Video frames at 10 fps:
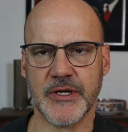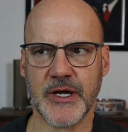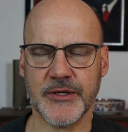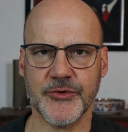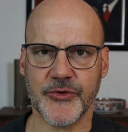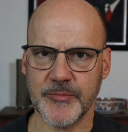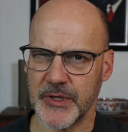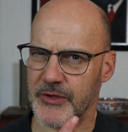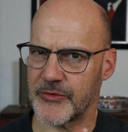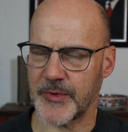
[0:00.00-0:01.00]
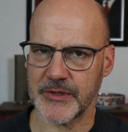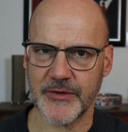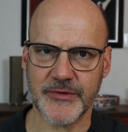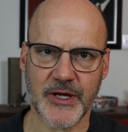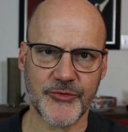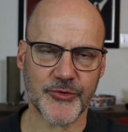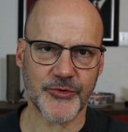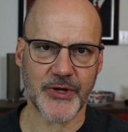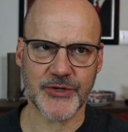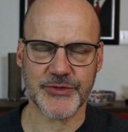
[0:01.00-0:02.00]
and I use it because my left
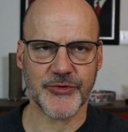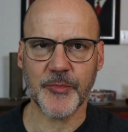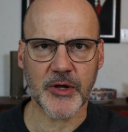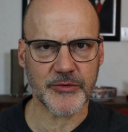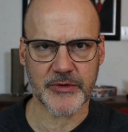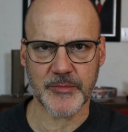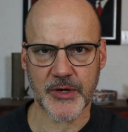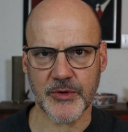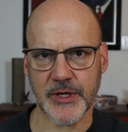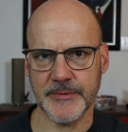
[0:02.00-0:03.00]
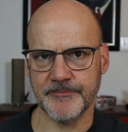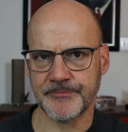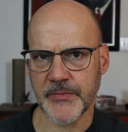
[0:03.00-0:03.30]
nostril is actually smaller than my right.